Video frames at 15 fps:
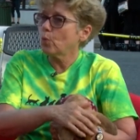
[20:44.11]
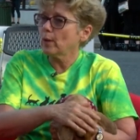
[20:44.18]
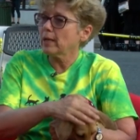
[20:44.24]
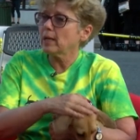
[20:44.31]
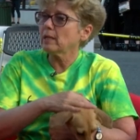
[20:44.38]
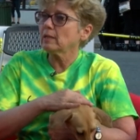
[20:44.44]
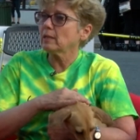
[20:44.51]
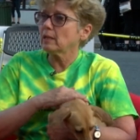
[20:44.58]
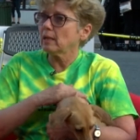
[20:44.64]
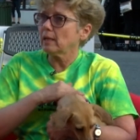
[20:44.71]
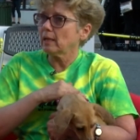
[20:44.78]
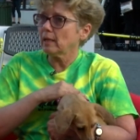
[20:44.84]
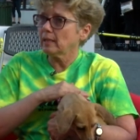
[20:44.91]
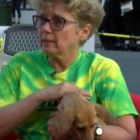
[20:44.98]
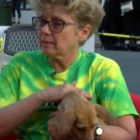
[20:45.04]
We
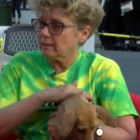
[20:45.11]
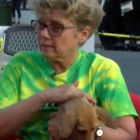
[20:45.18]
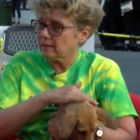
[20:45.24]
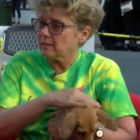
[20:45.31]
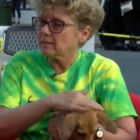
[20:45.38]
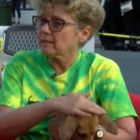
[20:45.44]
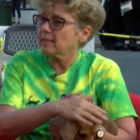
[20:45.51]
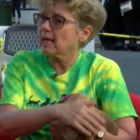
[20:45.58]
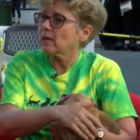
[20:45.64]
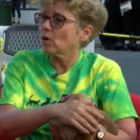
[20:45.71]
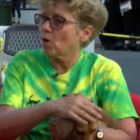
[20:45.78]
insist that